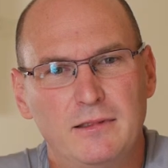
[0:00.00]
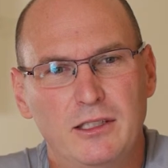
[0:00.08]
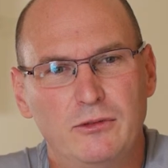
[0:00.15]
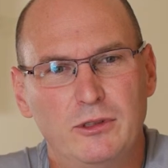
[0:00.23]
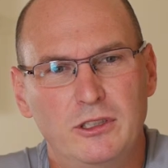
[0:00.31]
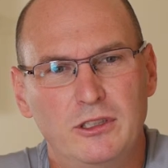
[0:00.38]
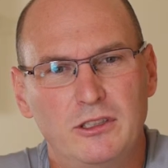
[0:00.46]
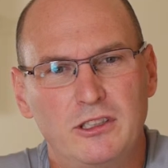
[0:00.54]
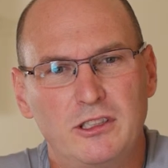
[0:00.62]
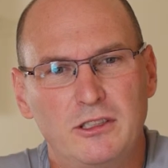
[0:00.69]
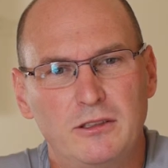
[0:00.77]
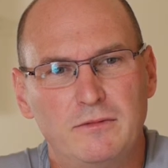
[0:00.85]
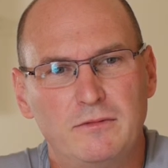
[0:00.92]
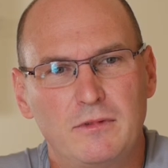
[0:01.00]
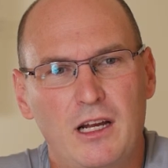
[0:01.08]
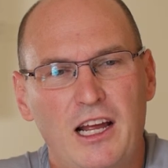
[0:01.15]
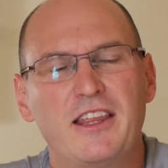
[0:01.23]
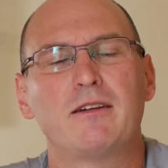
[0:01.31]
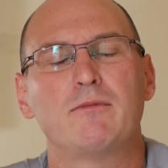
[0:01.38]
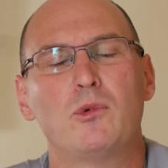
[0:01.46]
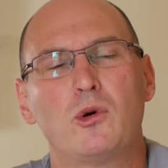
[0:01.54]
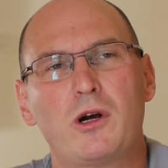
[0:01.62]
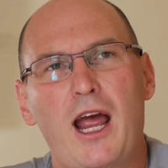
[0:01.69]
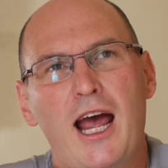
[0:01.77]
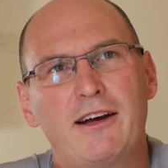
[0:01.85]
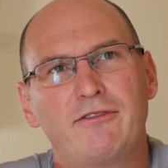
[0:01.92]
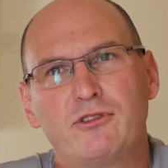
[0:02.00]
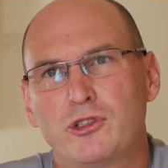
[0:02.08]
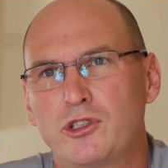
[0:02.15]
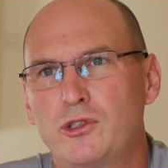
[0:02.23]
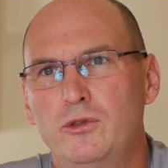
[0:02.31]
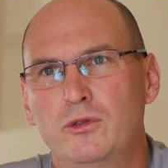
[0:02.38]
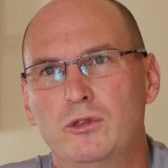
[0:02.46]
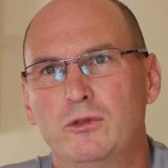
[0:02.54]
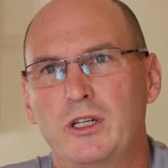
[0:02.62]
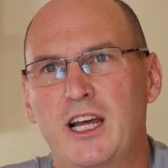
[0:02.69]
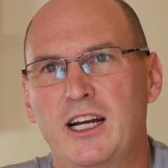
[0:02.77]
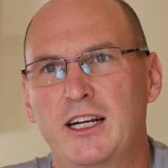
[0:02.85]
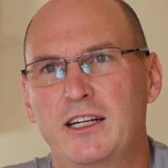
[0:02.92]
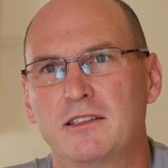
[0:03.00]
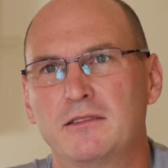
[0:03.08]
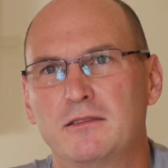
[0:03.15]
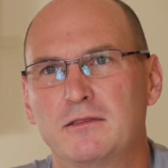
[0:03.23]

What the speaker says: It was, I think, more after school we kind of